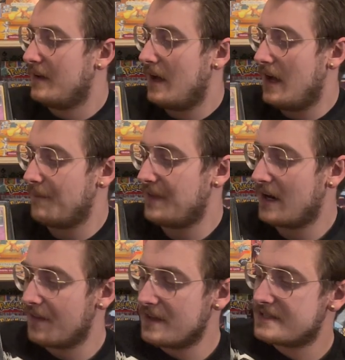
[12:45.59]
Uh, then
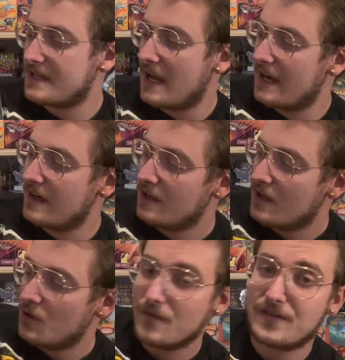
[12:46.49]
on this side,
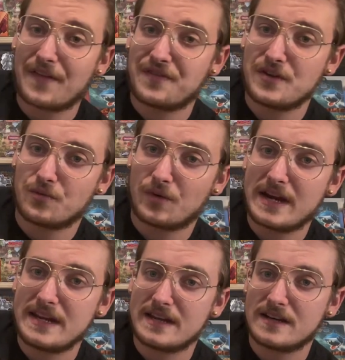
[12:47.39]
we've got the
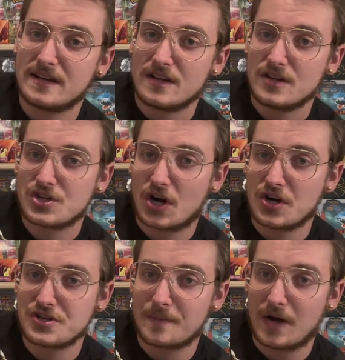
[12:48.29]
Radiant
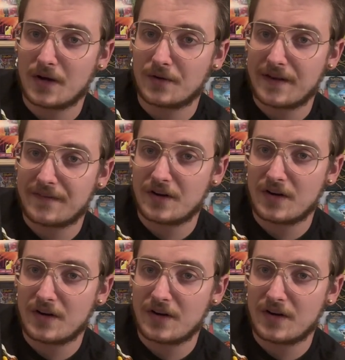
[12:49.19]
Charge-a-Bug right there.